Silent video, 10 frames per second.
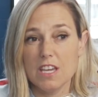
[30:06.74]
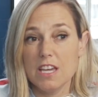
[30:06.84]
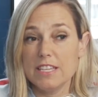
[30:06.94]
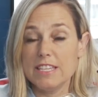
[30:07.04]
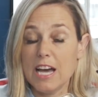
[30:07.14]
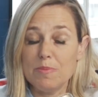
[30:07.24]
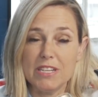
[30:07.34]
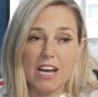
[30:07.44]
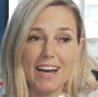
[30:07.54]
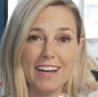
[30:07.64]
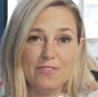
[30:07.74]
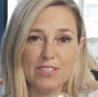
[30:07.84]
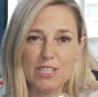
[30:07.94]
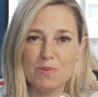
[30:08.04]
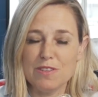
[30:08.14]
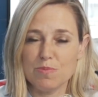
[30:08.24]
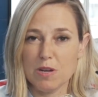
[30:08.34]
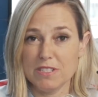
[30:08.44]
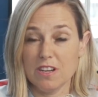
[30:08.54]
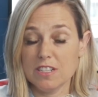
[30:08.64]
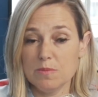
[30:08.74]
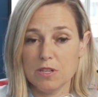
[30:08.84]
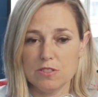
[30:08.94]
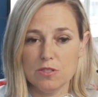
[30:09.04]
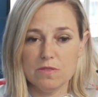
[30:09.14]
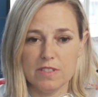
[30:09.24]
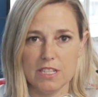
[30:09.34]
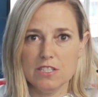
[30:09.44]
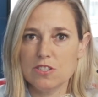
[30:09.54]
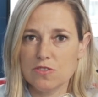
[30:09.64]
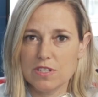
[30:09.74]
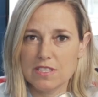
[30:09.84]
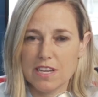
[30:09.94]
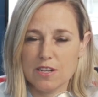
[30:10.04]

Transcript: Yeah, I mean, I feel like we've probably talked about two of the industries that are